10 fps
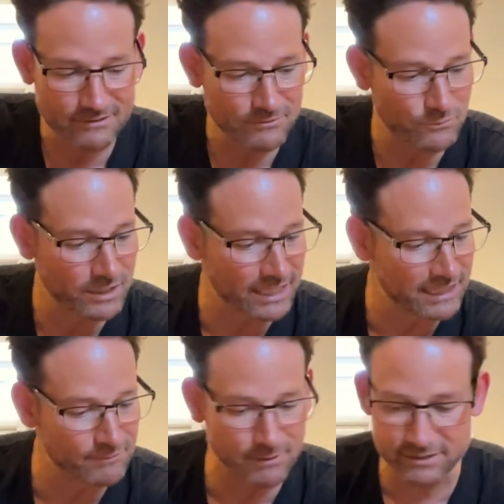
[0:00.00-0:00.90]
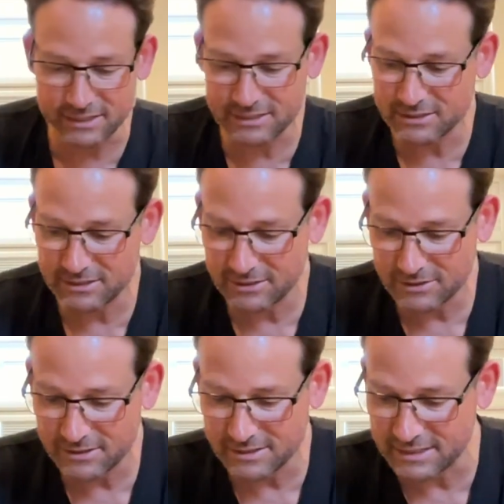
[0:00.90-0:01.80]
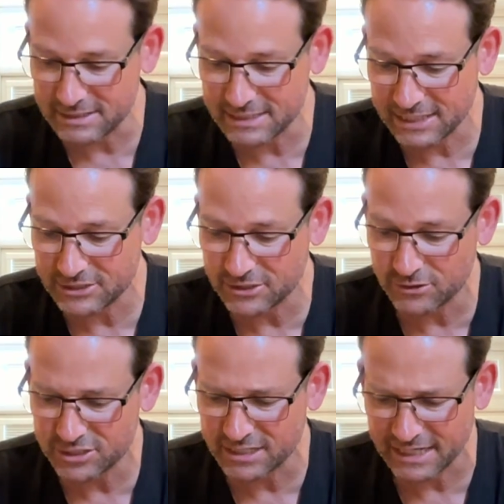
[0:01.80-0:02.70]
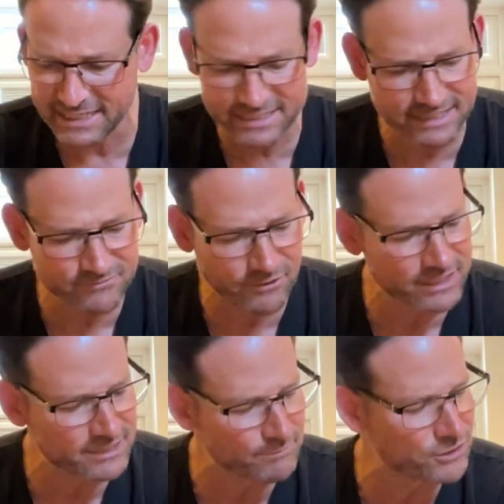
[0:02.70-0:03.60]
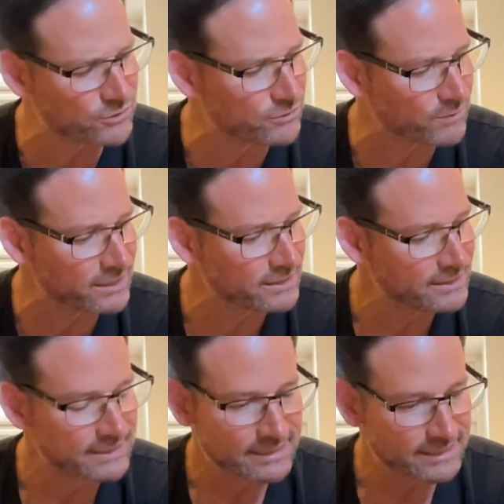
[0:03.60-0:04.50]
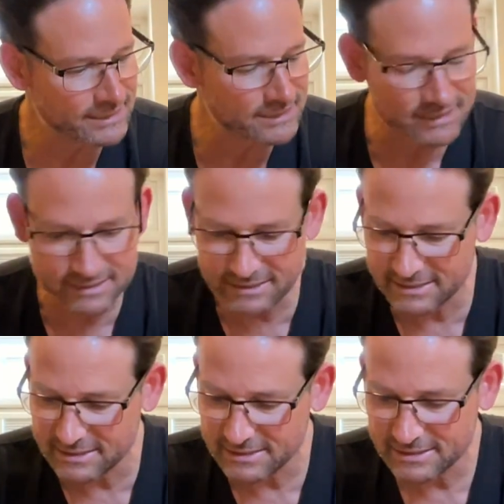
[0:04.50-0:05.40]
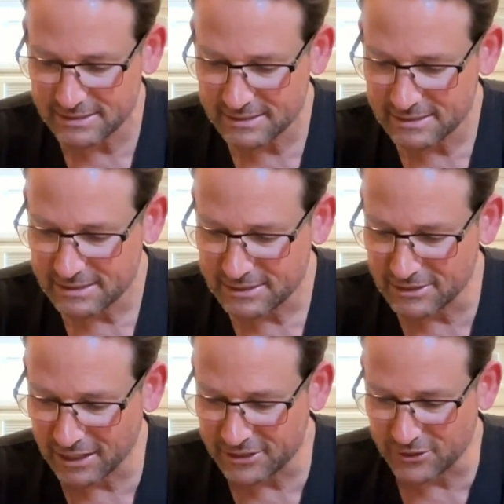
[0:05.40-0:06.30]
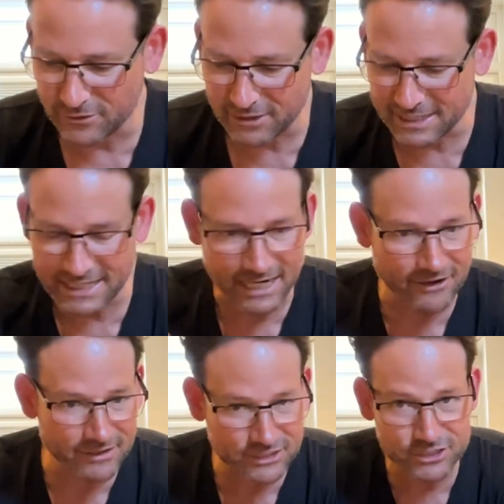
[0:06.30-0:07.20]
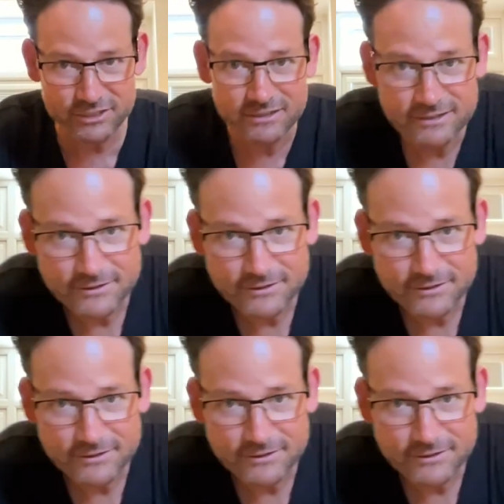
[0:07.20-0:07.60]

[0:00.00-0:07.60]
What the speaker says: What I love about this tachi koshidai is that it's very subdued, right? This is not your garish,